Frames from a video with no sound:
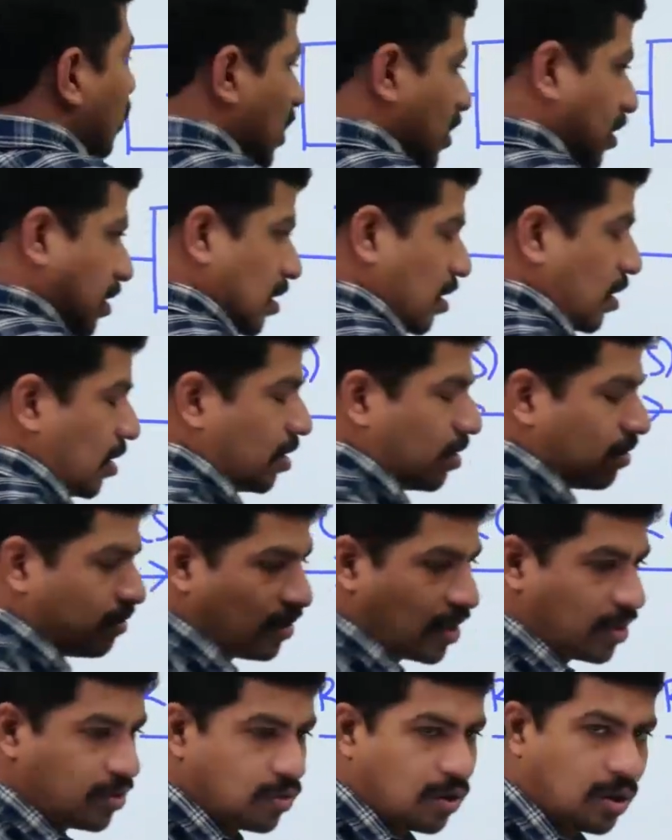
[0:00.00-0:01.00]
Yes.
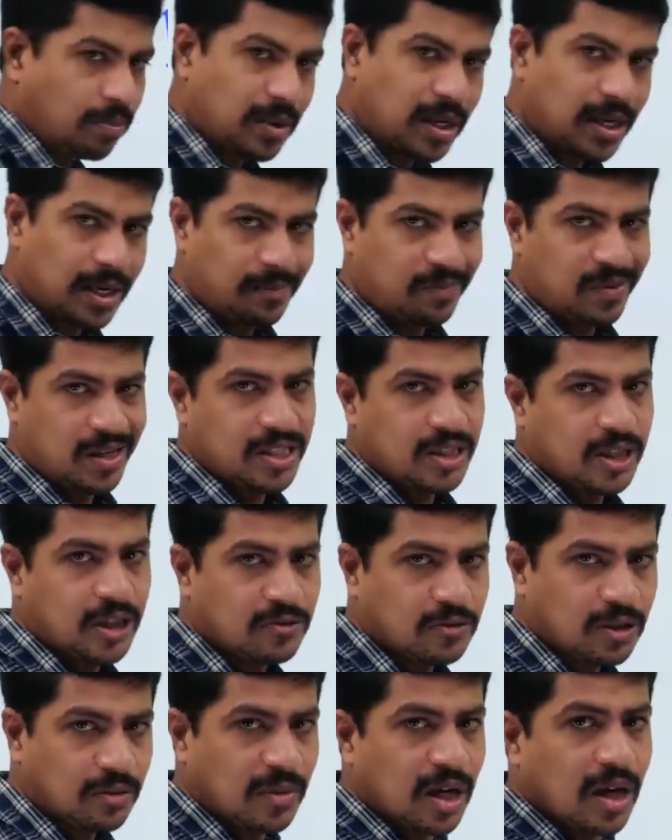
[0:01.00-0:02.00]
When you apply Laplace
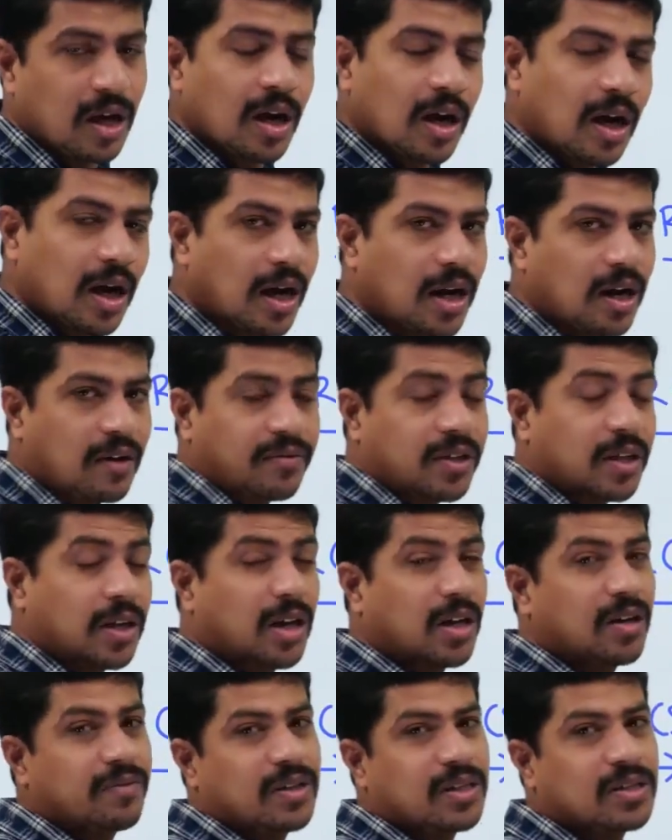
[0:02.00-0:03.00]
transform, R of t,
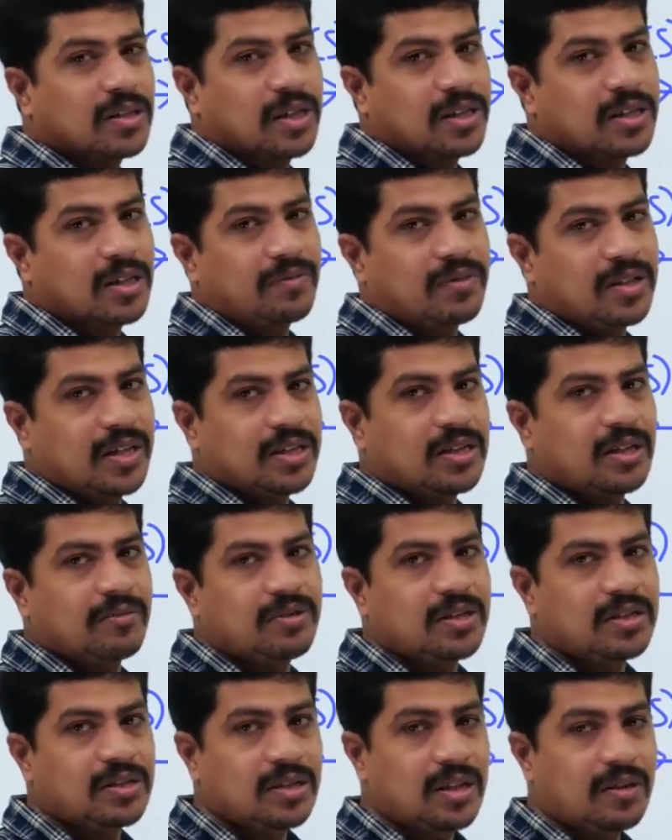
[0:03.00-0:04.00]
R of s, H of t, H of
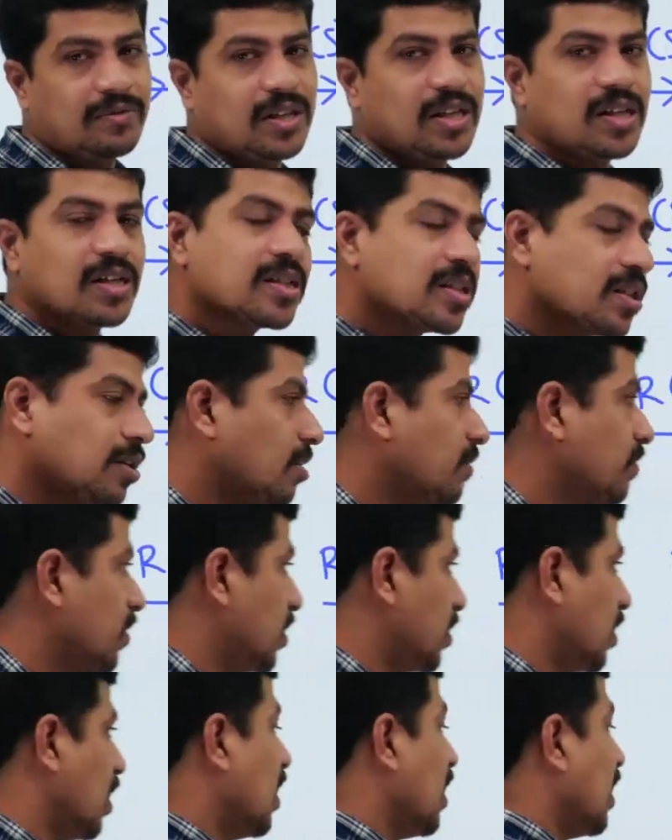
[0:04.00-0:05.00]
s, C of t, C of
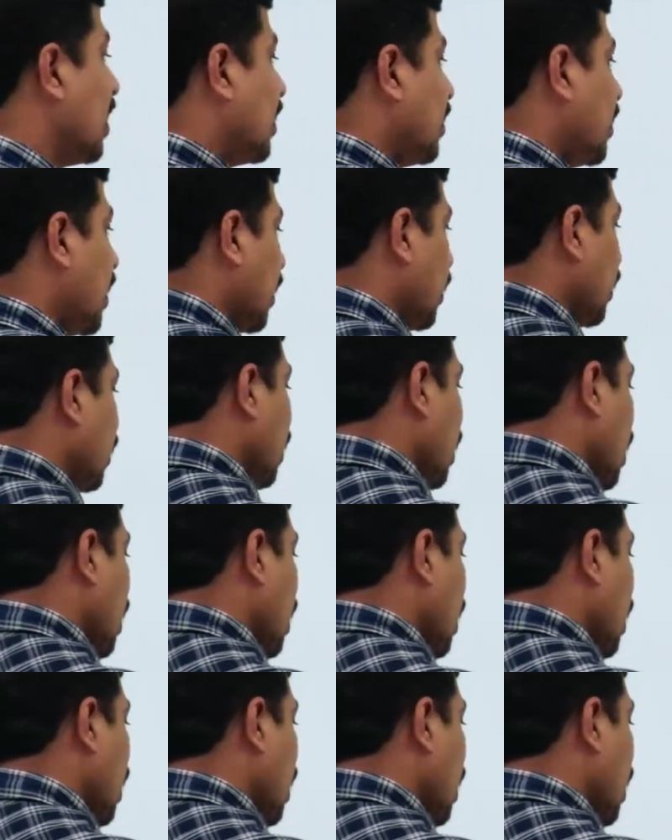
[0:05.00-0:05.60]
s. Then